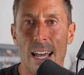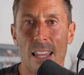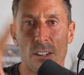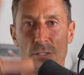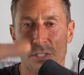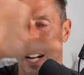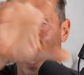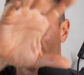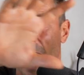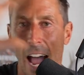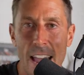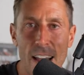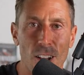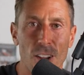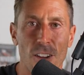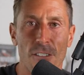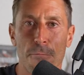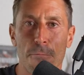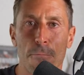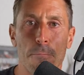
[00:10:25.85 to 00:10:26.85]
There's an
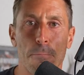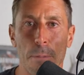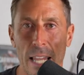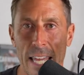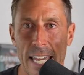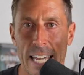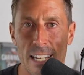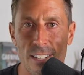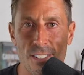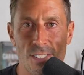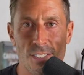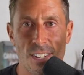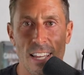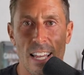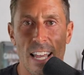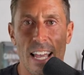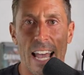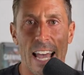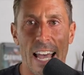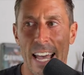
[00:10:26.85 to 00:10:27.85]
aisle of plants
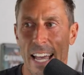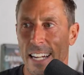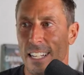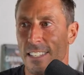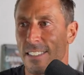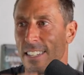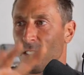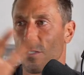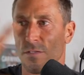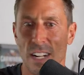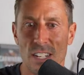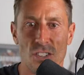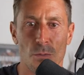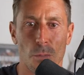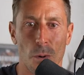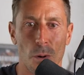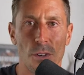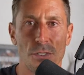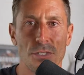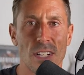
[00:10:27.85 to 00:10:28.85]
and it says
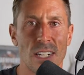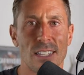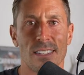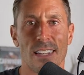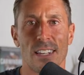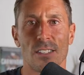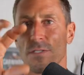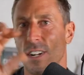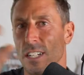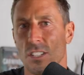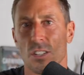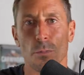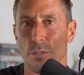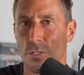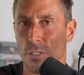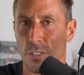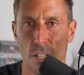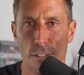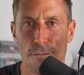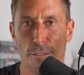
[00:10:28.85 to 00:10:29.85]
vegetables, and it says
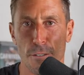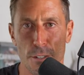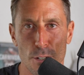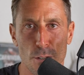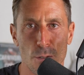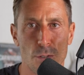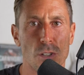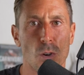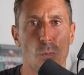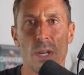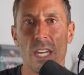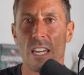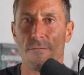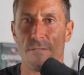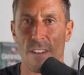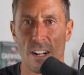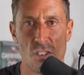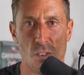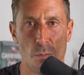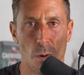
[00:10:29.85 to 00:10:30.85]
vegetables are good for you. So we
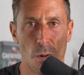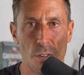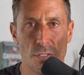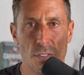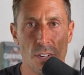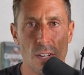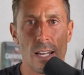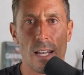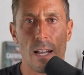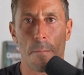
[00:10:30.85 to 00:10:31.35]
eat vegetables.